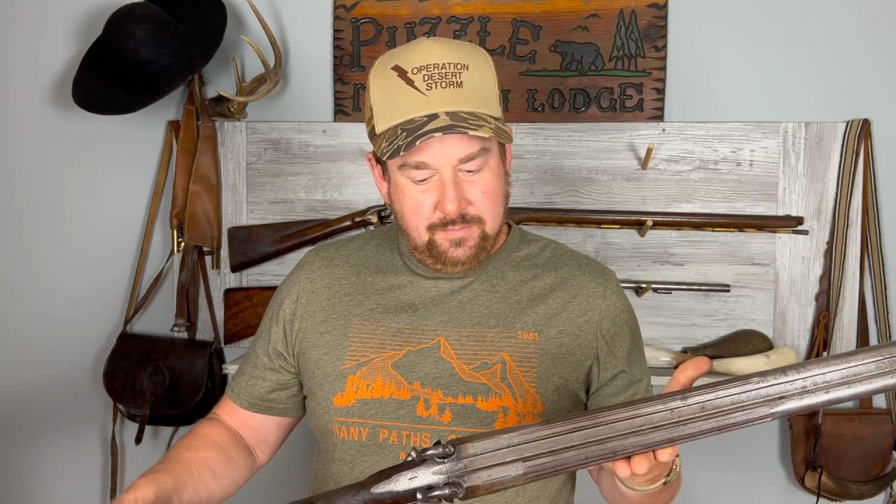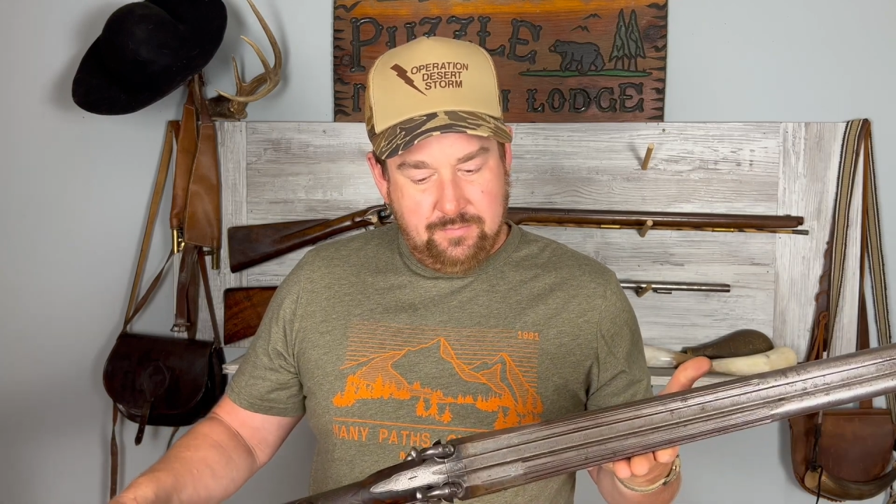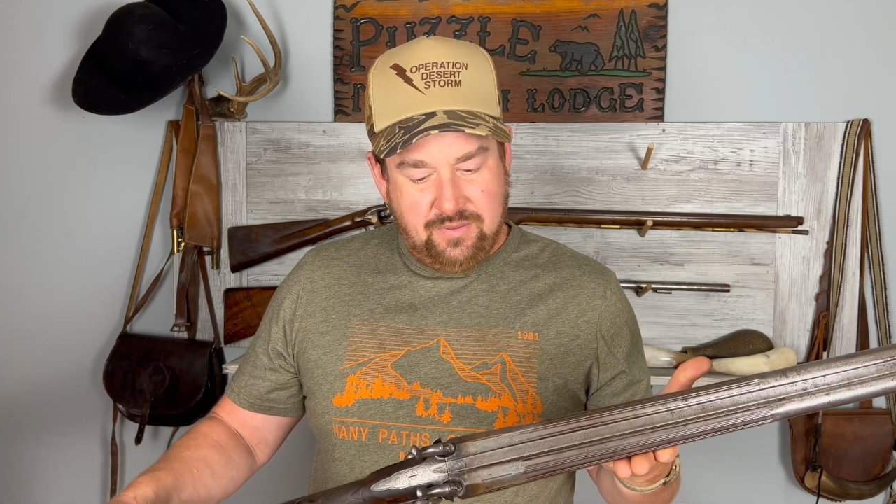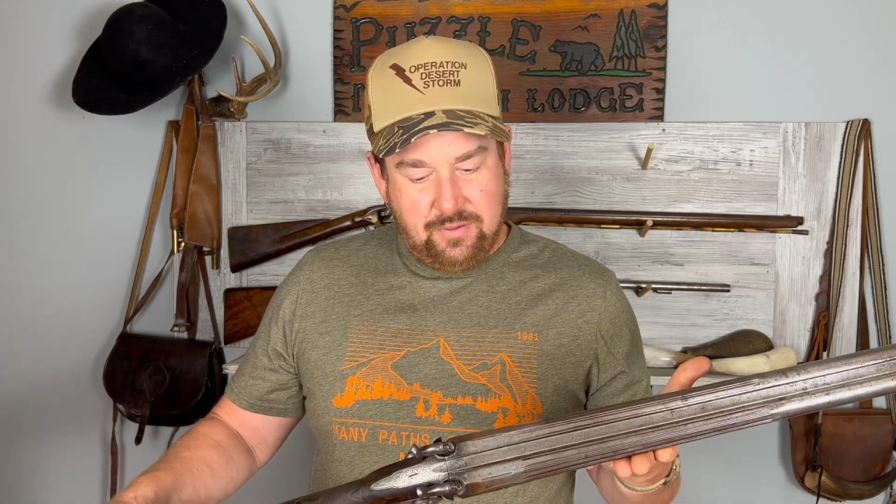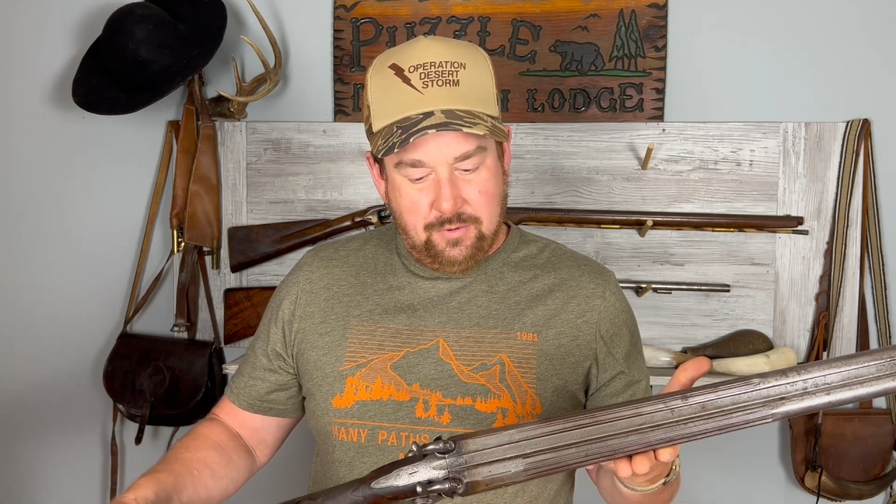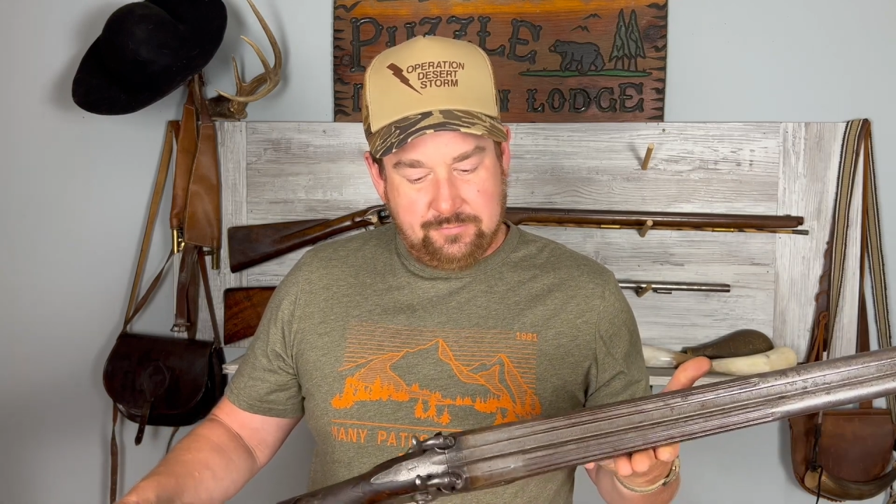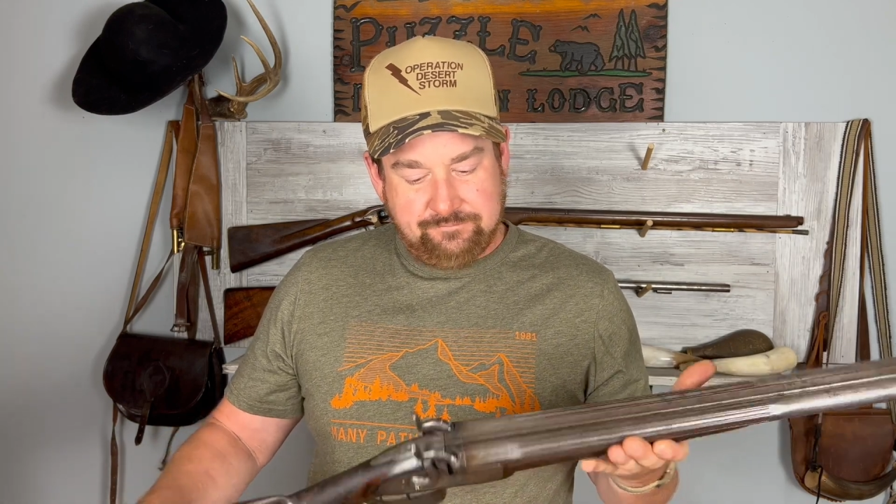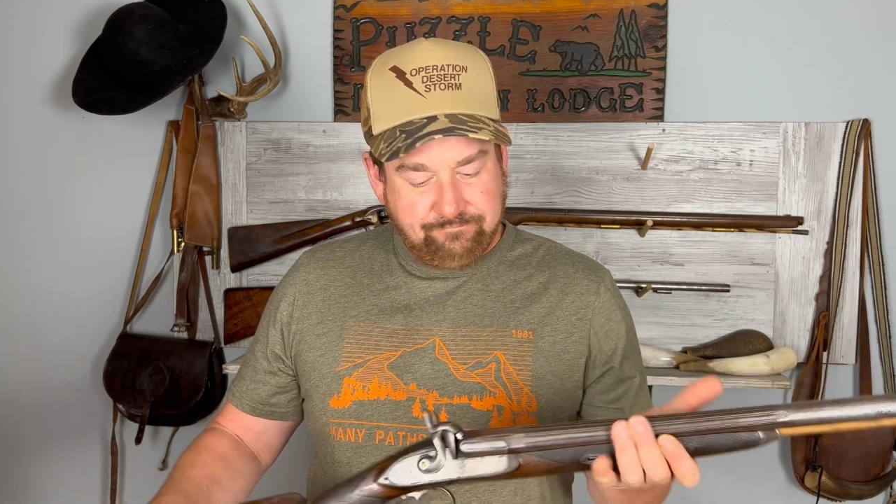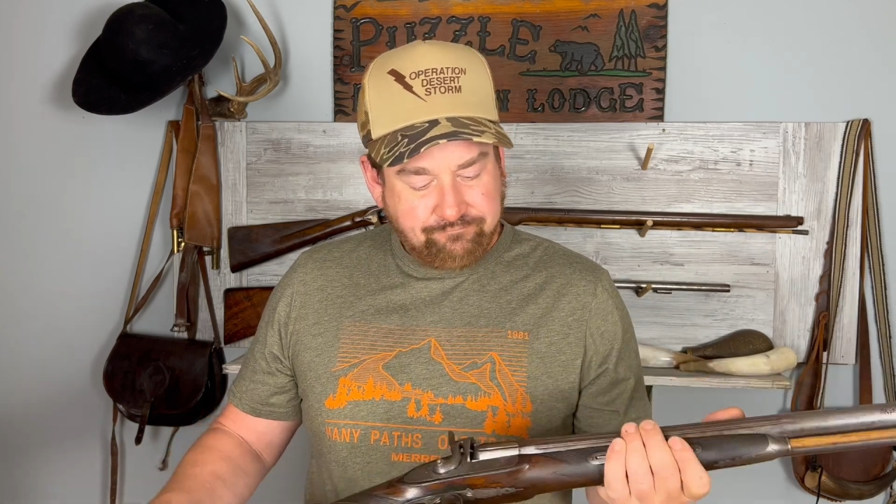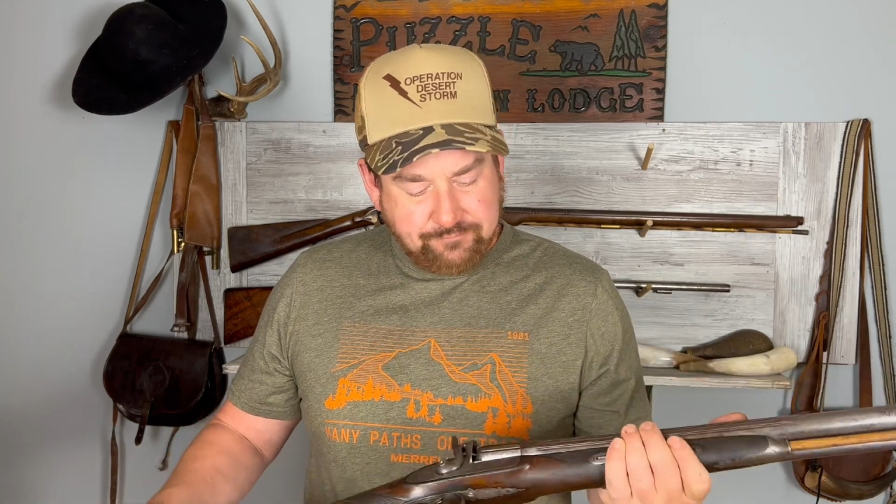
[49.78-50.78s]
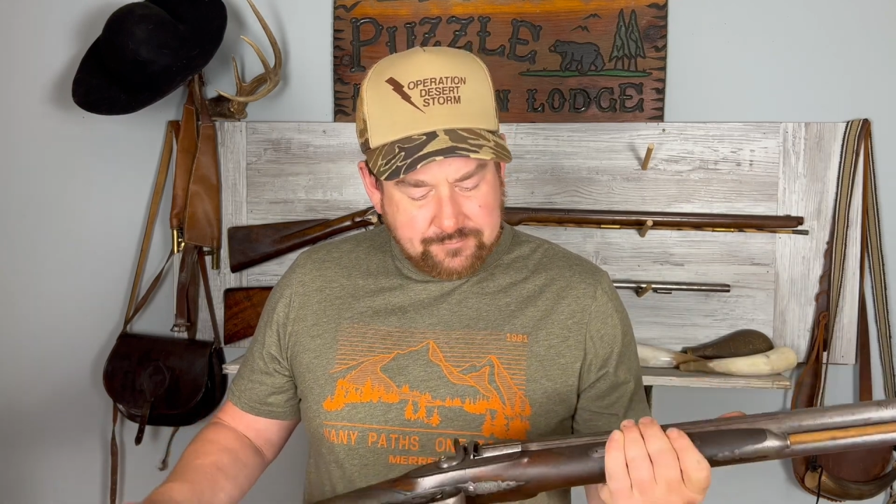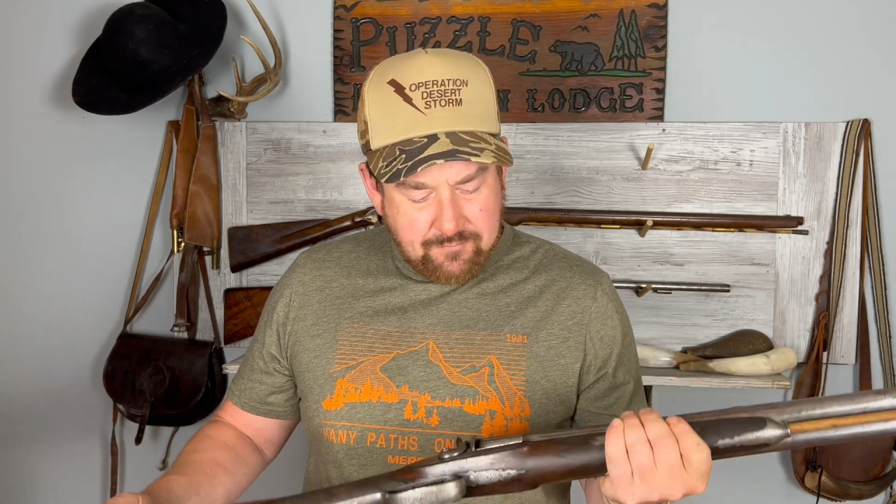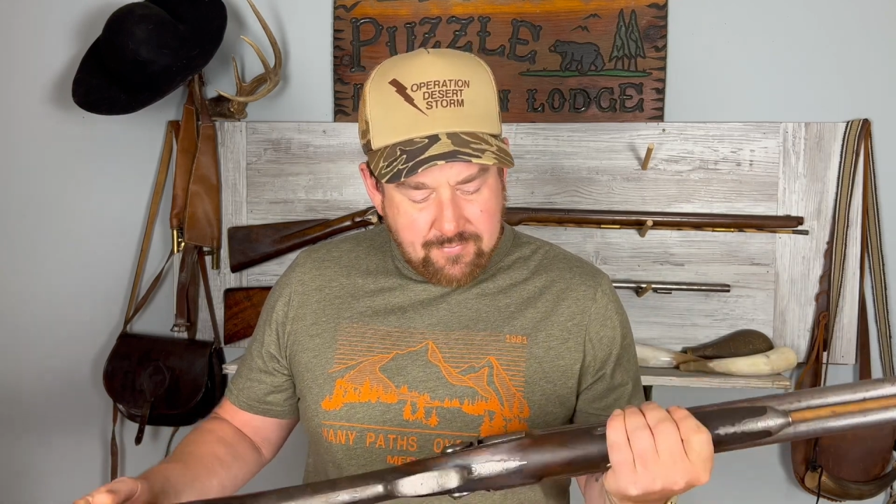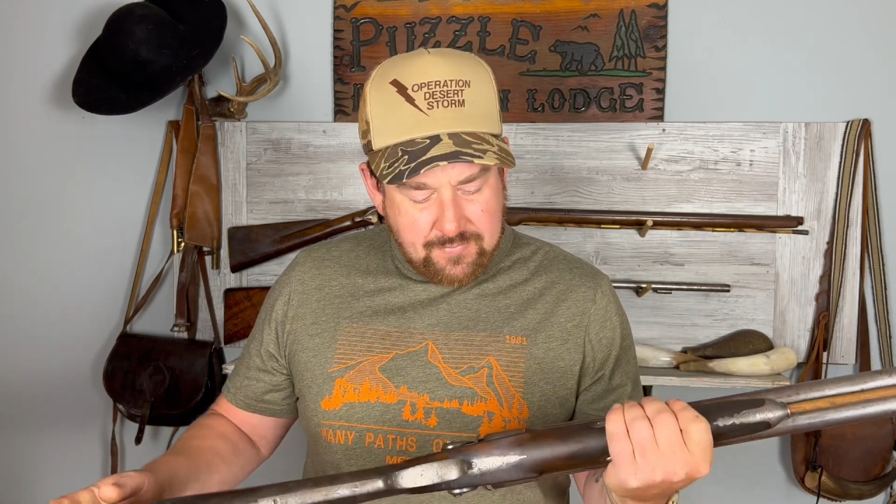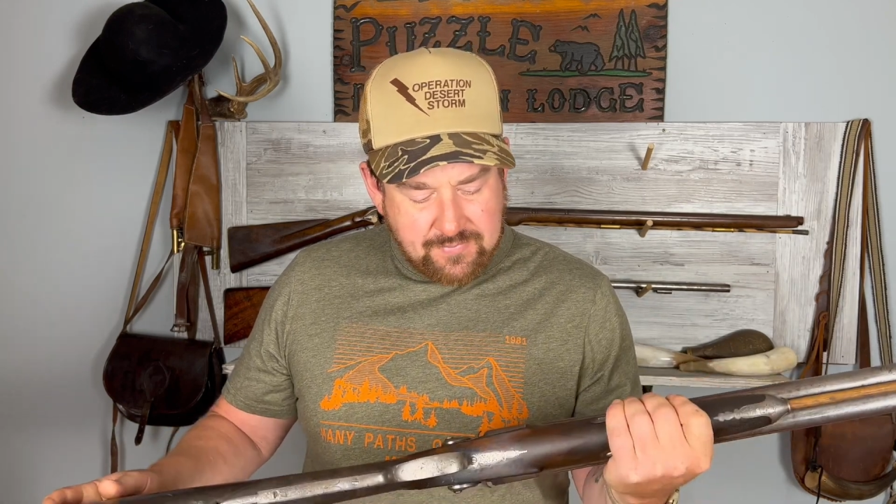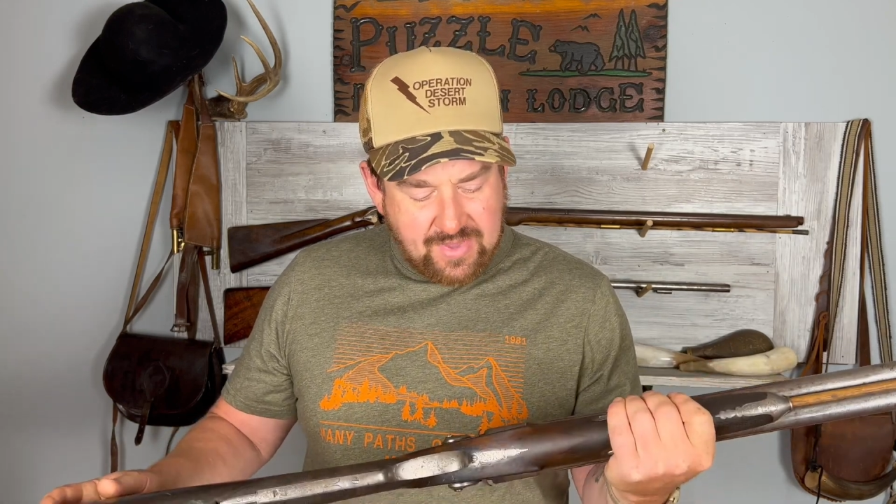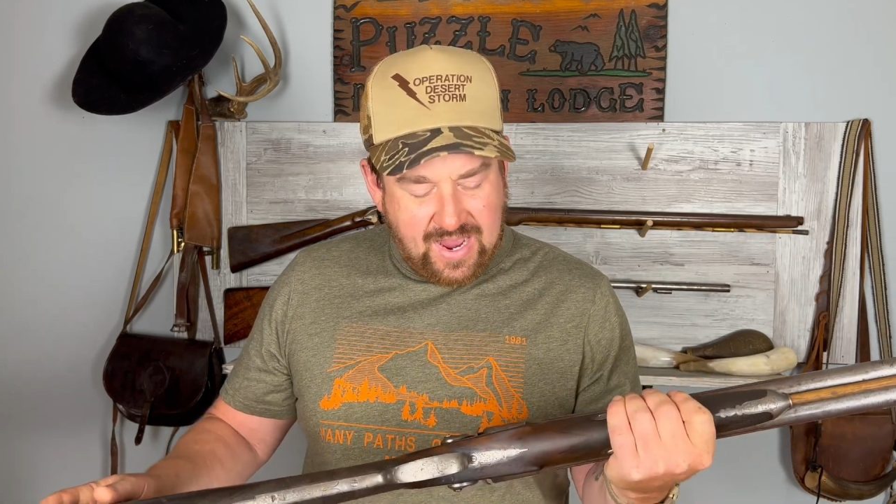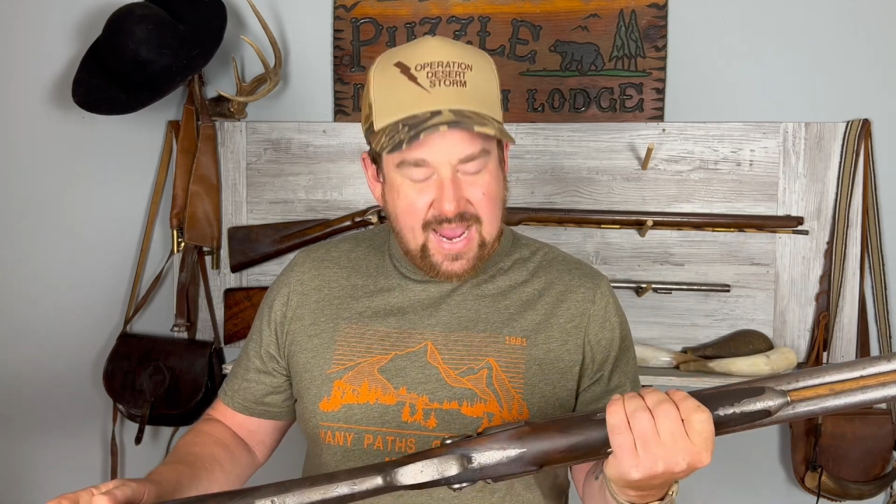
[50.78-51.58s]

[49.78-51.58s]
So I